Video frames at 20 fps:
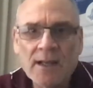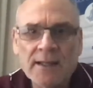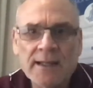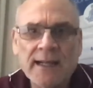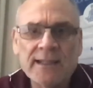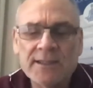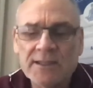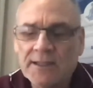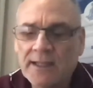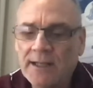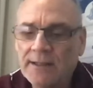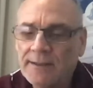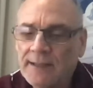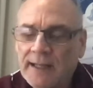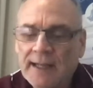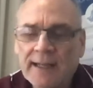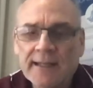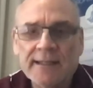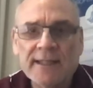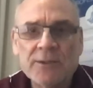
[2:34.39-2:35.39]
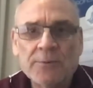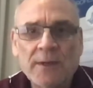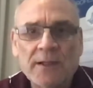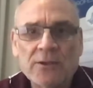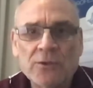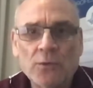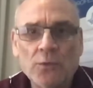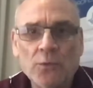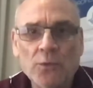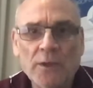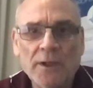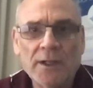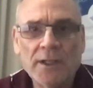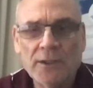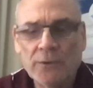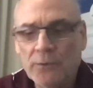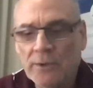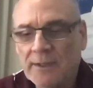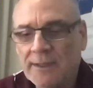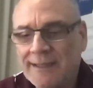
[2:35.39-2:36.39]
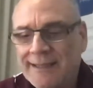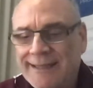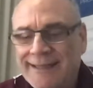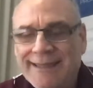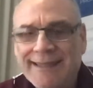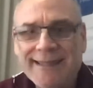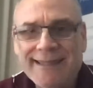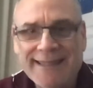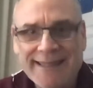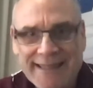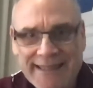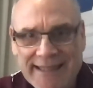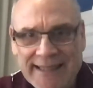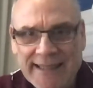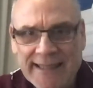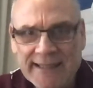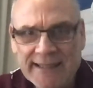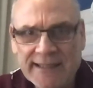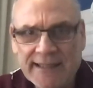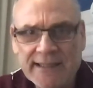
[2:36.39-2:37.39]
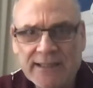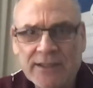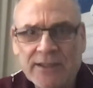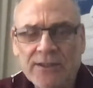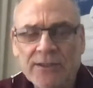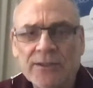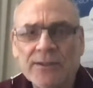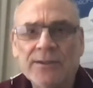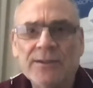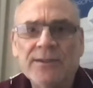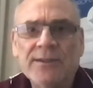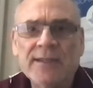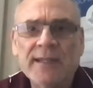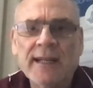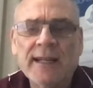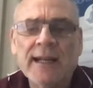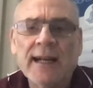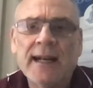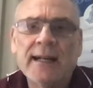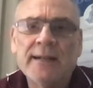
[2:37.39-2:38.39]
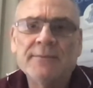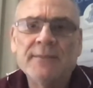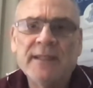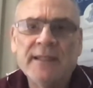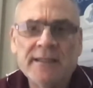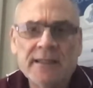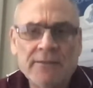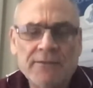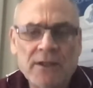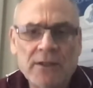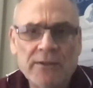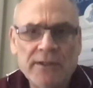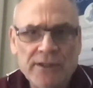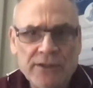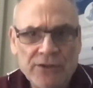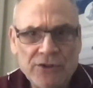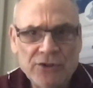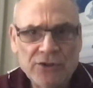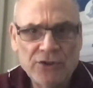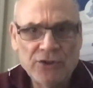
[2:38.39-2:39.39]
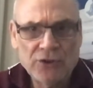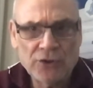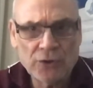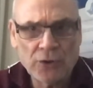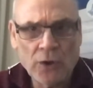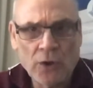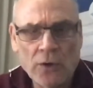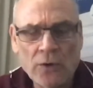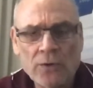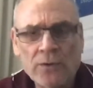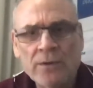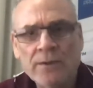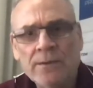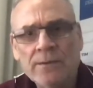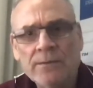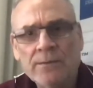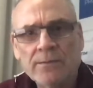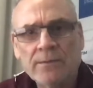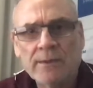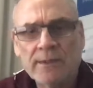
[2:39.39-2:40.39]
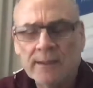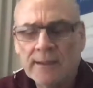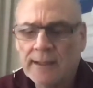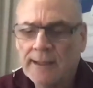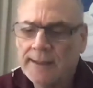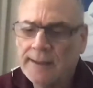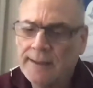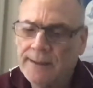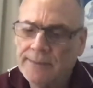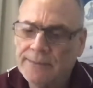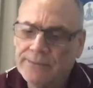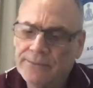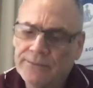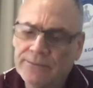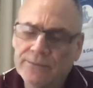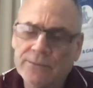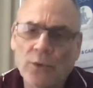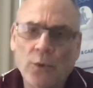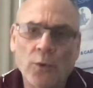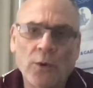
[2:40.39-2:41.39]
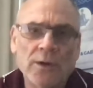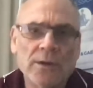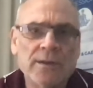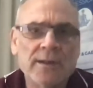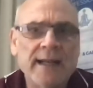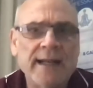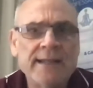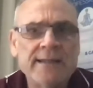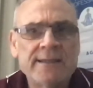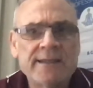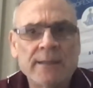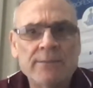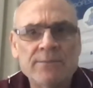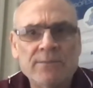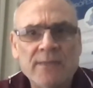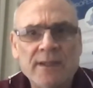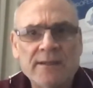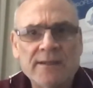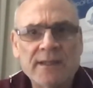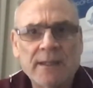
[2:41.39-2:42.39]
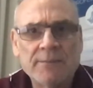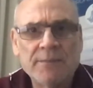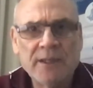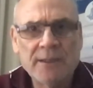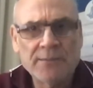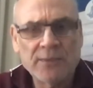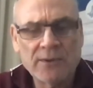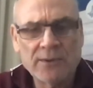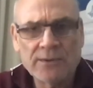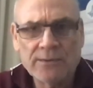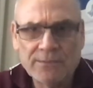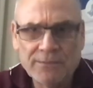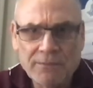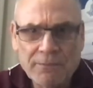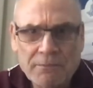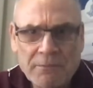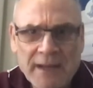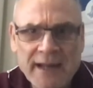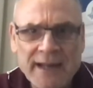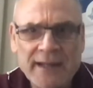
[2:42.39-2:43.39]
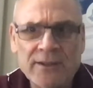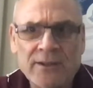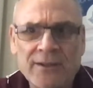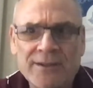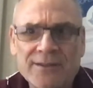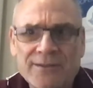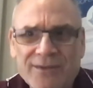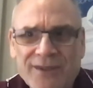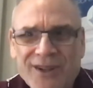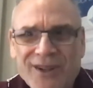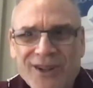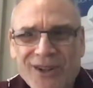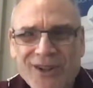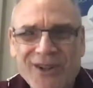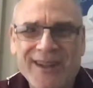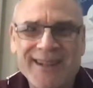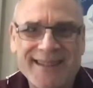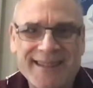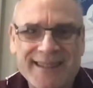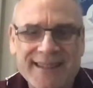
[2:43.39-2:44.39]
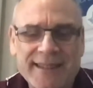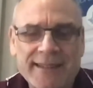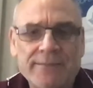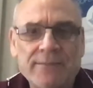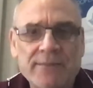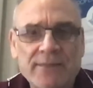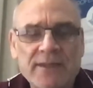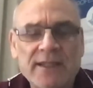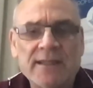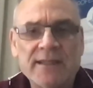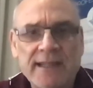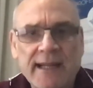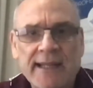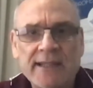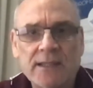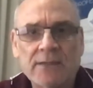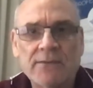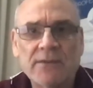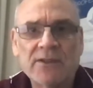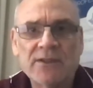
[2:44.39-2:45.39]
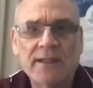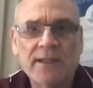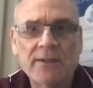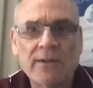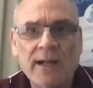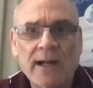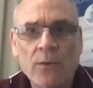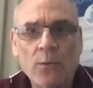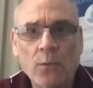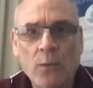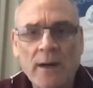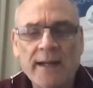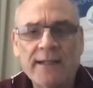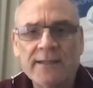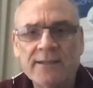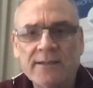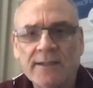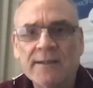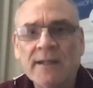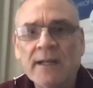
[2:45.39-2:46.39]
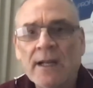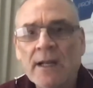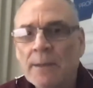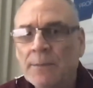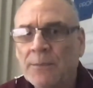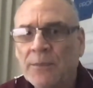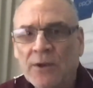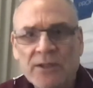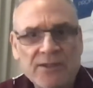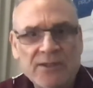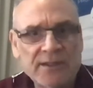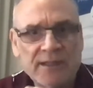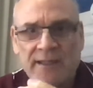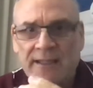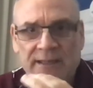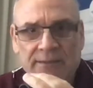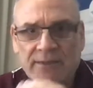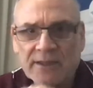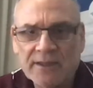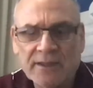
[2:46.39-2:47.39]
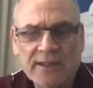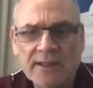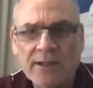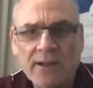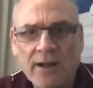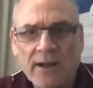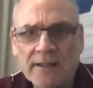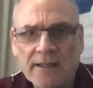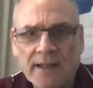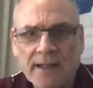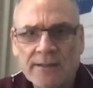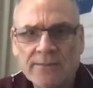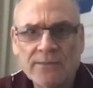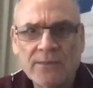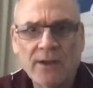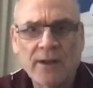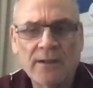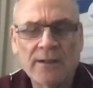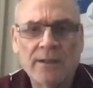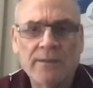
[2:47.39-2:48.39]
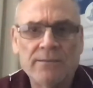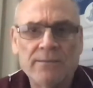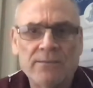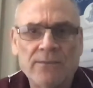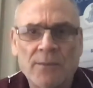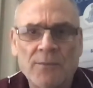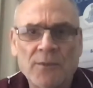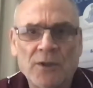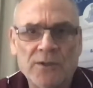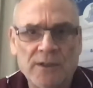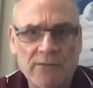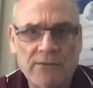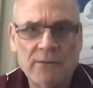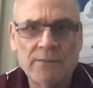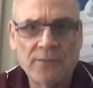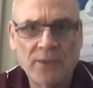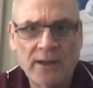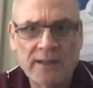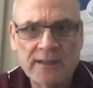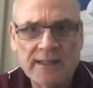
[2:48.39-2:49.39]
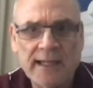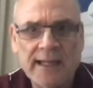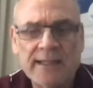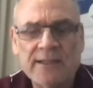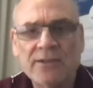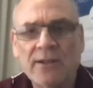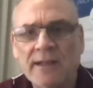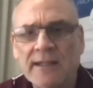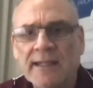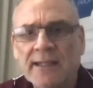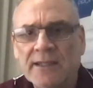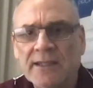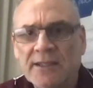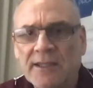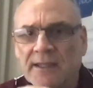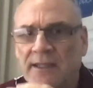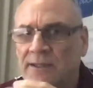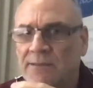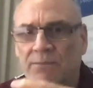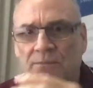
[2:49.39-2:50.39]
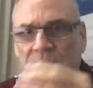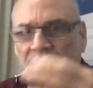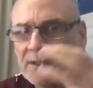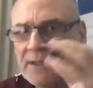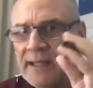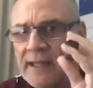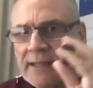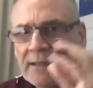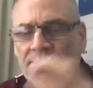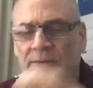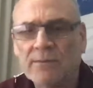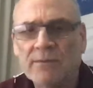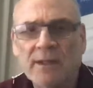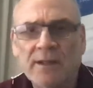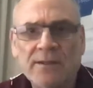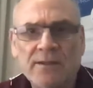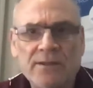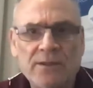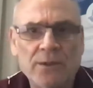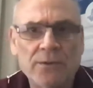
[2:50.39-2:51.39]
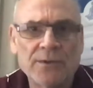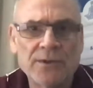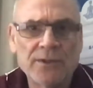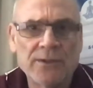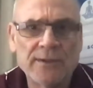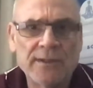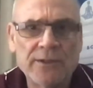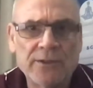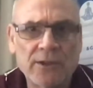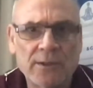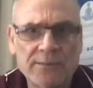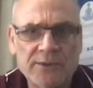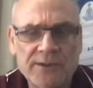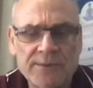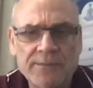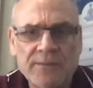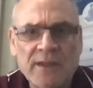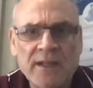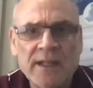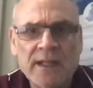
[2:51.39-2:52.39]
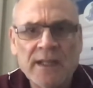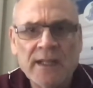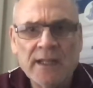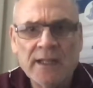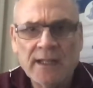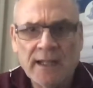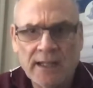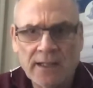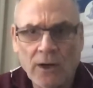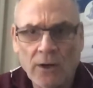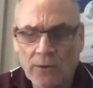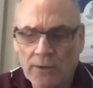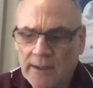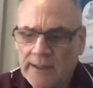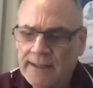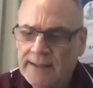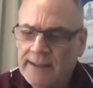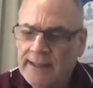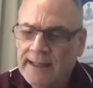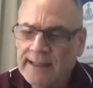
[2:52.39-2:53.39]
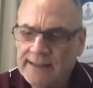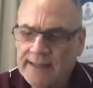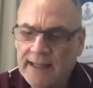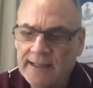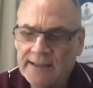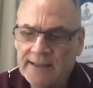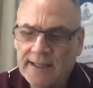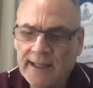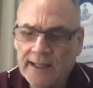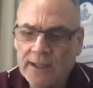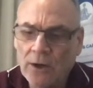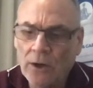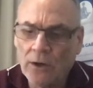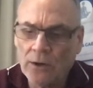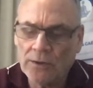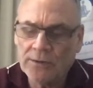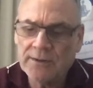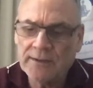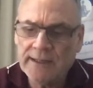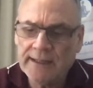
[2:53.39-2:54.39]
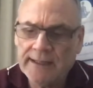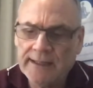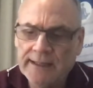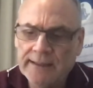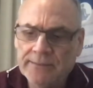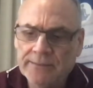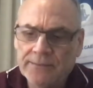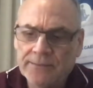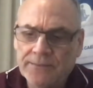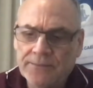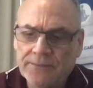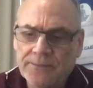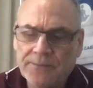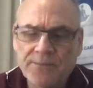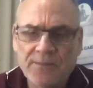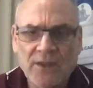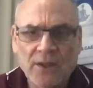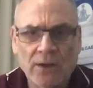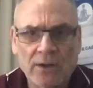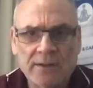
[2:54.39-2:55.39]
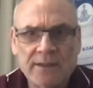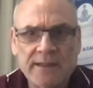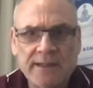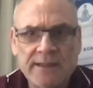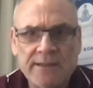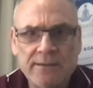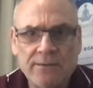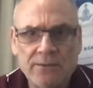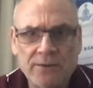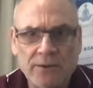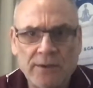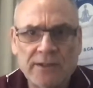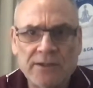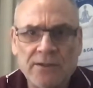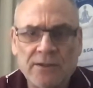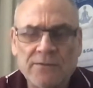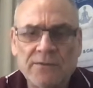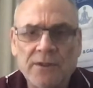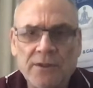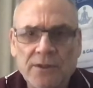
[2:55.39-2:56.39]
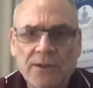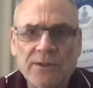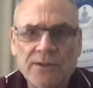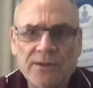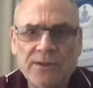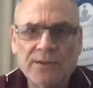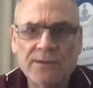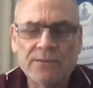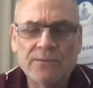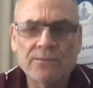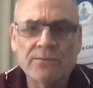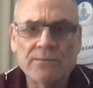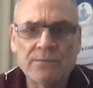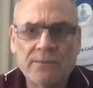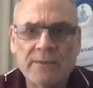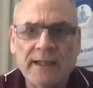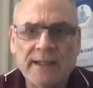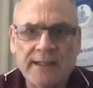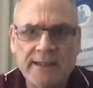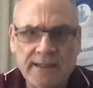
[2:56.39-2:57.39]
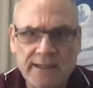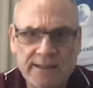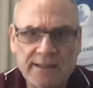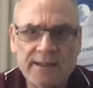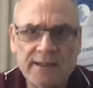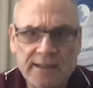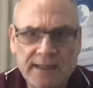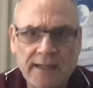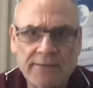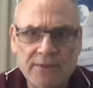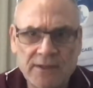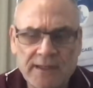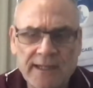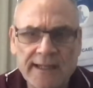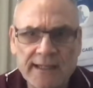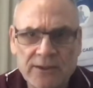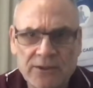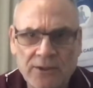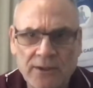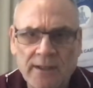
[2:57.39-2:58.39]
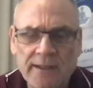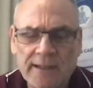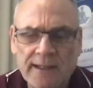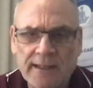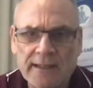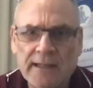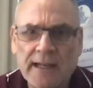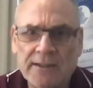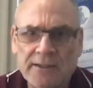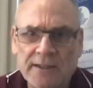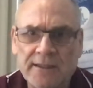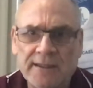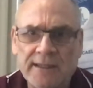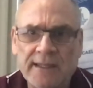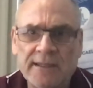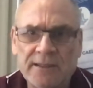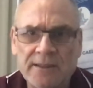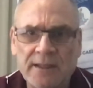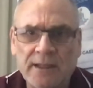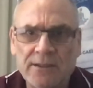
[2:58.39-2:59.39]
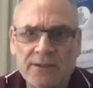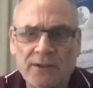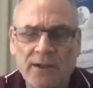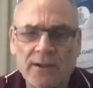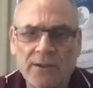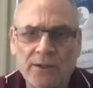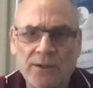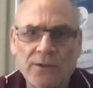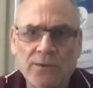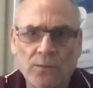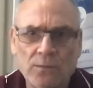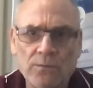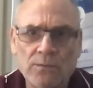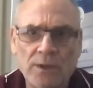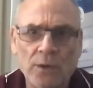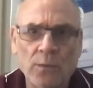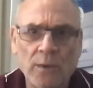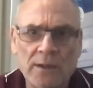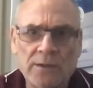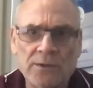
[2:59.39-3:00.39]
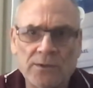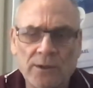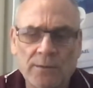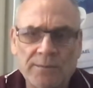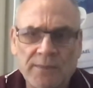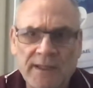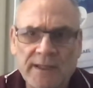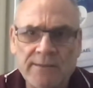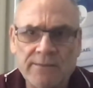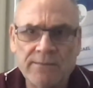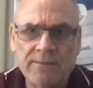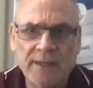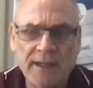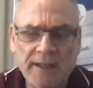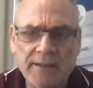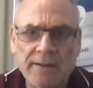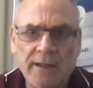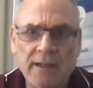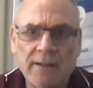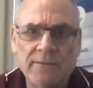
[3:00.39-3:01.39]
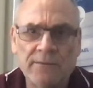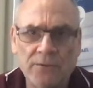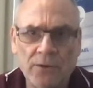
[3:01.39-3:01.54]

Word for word: Okay, so this one's really, really easy to use. Um, it is a very strong um, oil, and some and some people may not like the, the taste of it. So there are ways, like personally, I said I don't, I don't, I'm not driven by taste. I can actually just just take, you know, two or three drops uh, orally. It does say on the on the directions for use that it is safe to take internally. It actually says no dilute, no one drop in, in, in